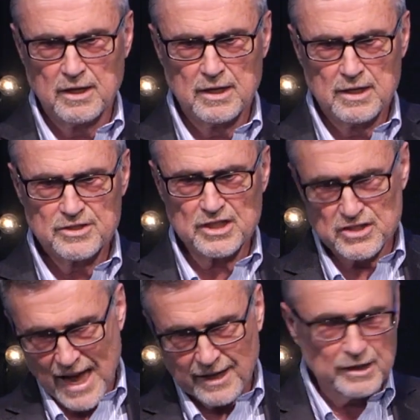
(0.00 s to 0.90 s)
It's
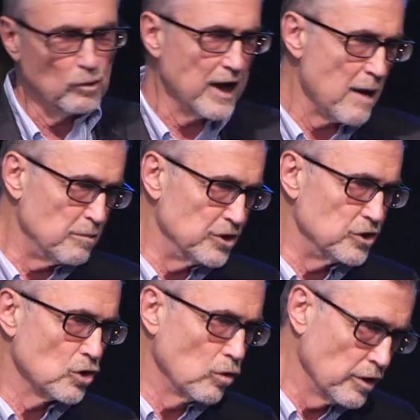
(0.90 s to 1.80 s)
exactly what happened in the
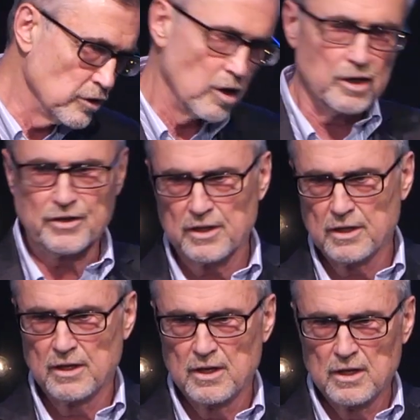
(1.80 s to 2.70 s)
courtyard.
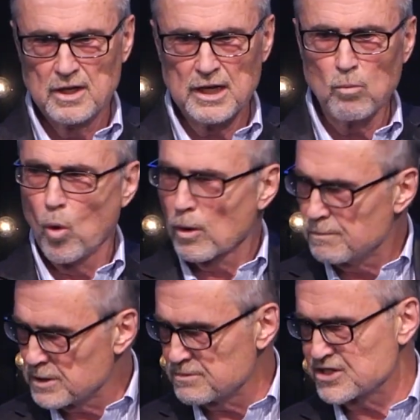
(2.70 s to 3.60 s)
He warmed
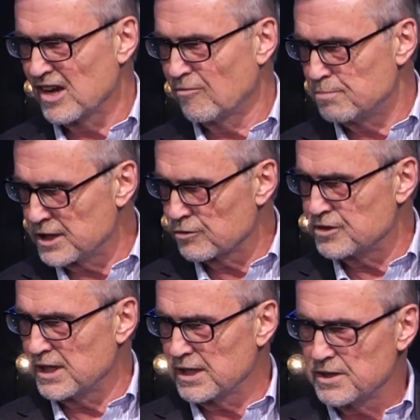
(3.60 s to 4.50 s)
himself, Peter
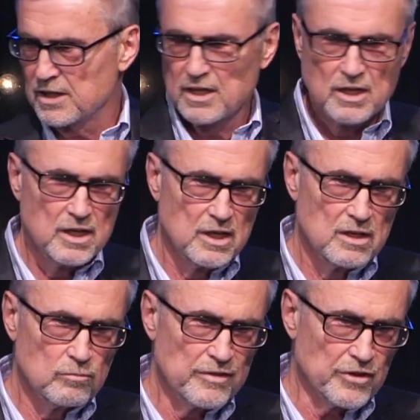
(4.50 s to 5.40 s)
did,
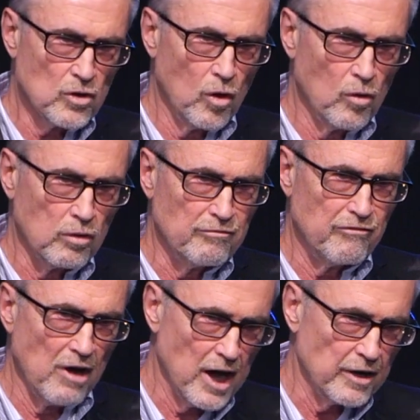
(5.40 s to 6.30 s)
with the coal of
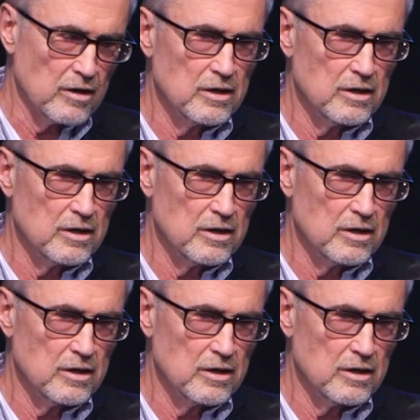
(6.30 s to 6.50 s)
fire.